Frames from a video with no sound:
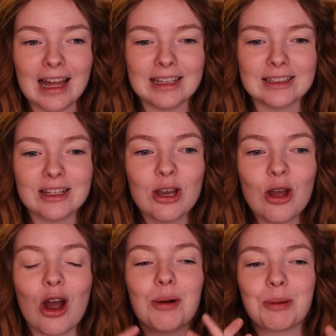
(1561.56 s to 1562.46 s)
And
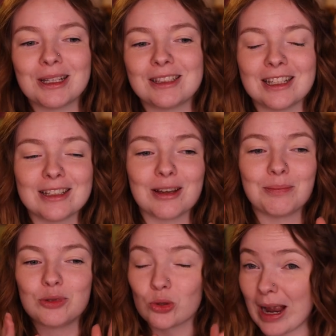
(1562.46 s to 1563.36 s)
our prince is
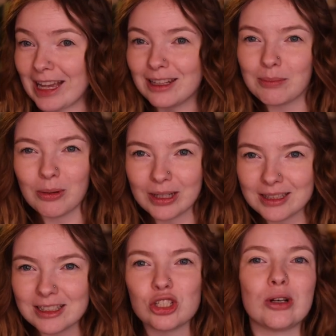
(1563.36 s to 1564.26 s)
a dragon
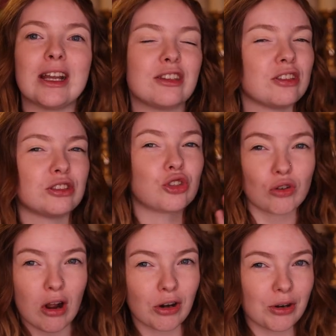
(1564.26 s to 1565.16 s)
prince, and dragons are
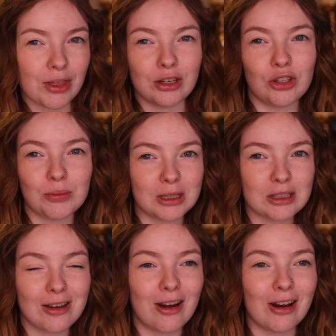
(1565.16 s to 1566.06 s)
stronger than
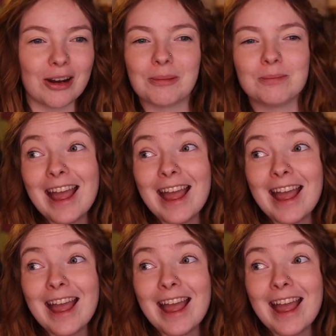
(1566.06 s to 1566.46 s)
humans are.